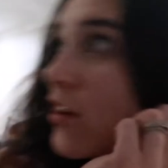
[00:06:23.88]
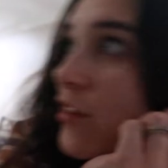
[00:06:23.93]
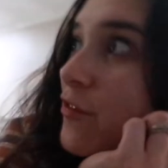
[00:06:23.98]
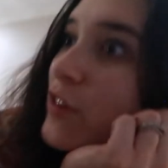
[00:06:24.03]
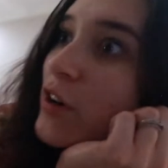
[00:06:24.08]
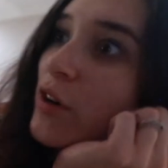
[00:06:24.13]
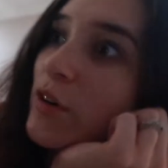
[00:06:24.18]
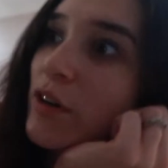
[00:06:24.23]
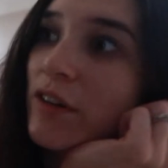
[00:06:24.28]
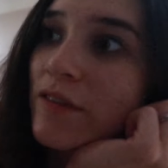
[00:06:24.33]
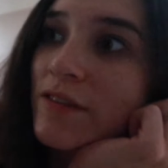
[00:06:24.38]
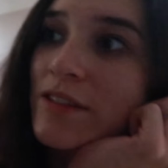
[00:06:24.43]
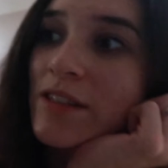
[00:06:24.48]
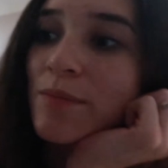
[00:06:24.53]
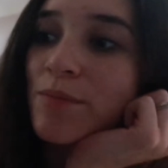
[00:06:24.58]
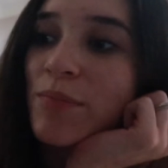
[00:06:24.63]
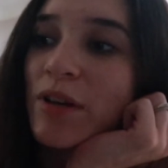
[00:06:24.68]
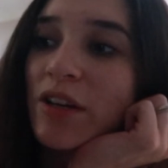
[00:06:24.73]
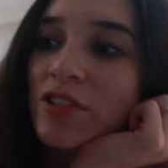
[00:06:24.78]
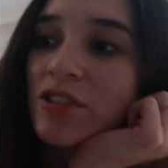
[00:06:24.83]
your phone and
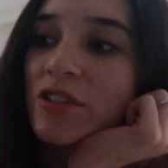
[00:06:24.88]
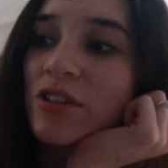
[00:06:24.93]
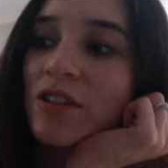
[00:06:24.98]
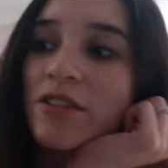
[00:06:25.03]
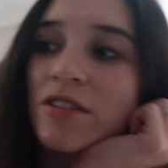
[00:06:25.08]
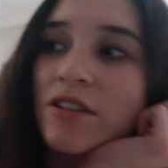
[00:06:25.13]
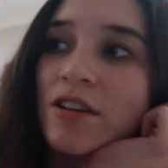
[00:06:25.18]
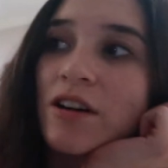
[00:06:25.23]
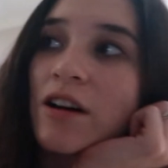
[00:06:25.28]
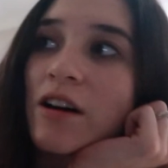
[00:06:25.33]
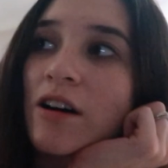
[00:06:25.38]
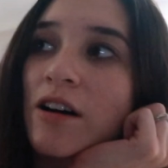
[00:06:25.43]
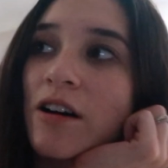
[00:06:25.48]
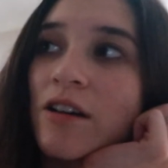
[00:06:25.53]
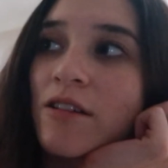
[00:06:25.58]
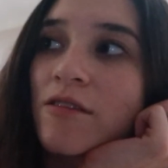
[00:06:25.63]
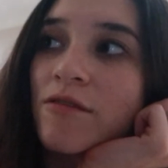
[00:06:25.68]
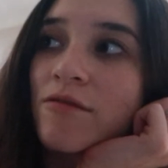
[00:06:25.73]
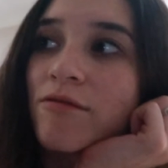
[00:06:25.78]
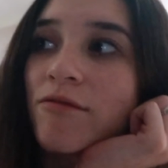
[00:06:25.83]
some pictures
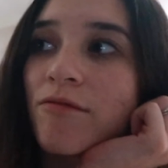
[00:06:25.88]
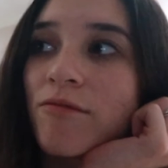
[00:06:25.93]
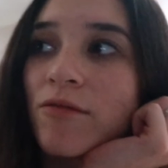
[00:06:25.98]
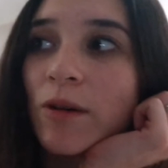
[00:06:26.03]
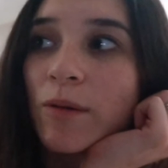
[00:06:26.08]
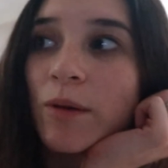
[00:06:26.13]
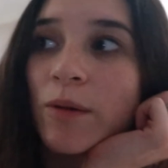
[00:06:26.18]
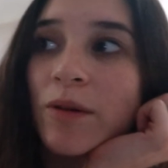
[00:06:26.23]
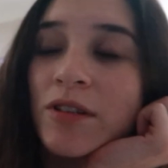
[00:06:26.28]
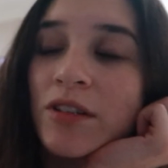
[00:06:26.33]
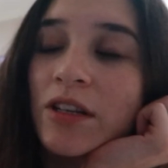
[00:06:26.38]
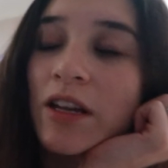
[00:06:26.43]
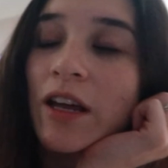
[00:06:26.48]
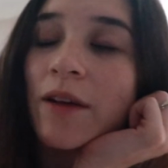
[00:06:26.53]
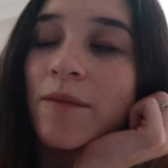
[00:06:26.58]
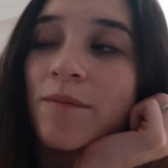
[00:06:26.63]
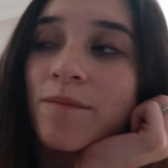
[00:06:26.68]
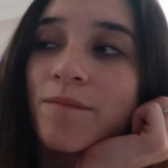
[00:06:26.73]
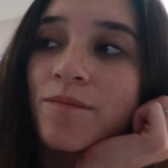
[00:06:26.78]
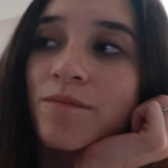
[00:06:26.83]
of where we went today?